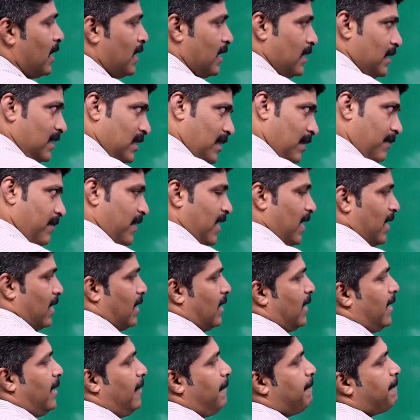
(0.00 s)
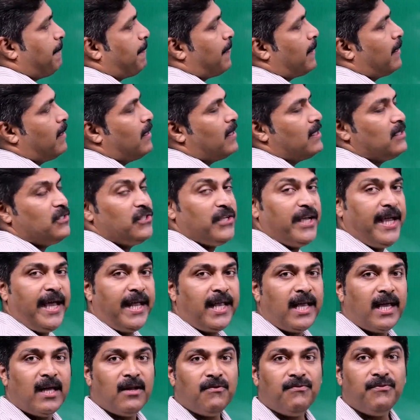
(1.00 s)
Similarly, Jaya
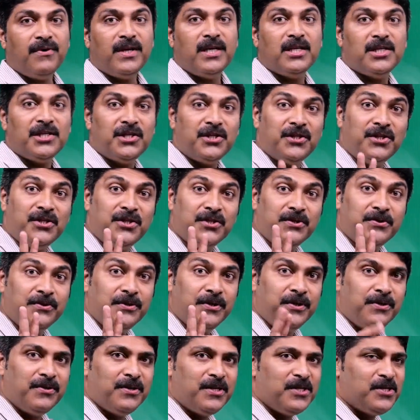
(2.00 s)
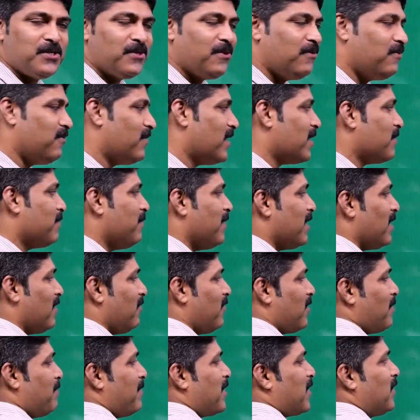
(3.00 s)
can finish 2 units of work per
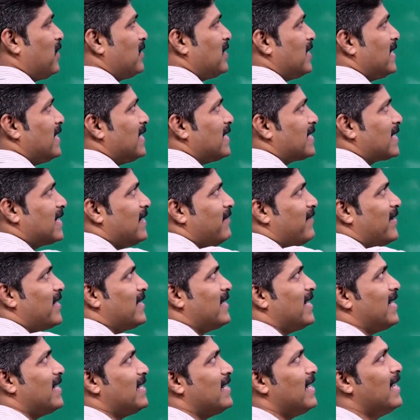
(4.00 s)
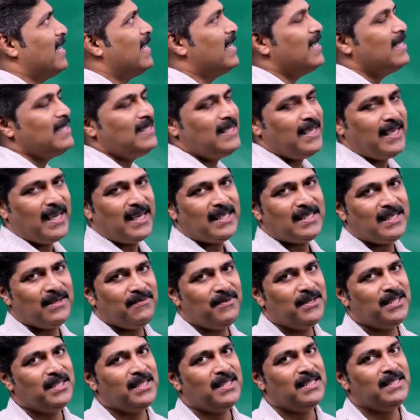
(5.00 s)
hour because it is given that Jaya's
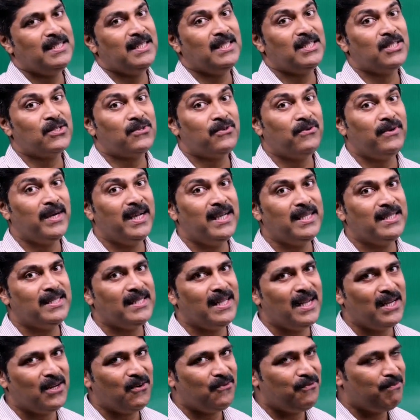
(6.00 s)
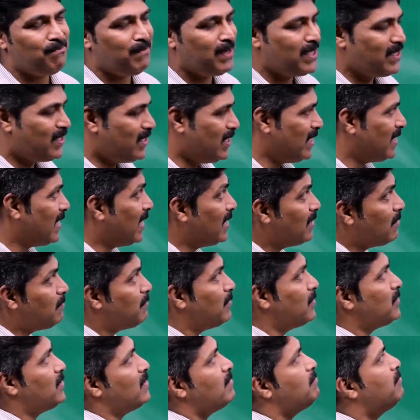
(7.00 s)
efficiency is twice that of Manjit.
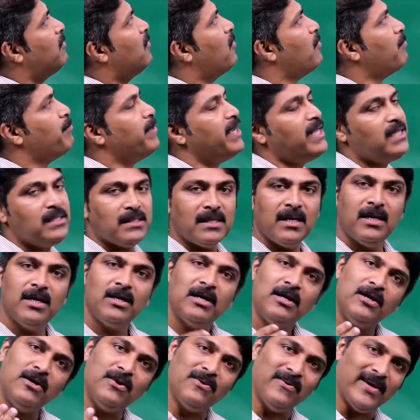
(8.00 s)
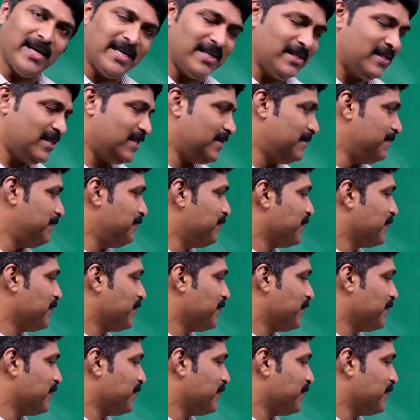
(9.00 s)
100% more means twice.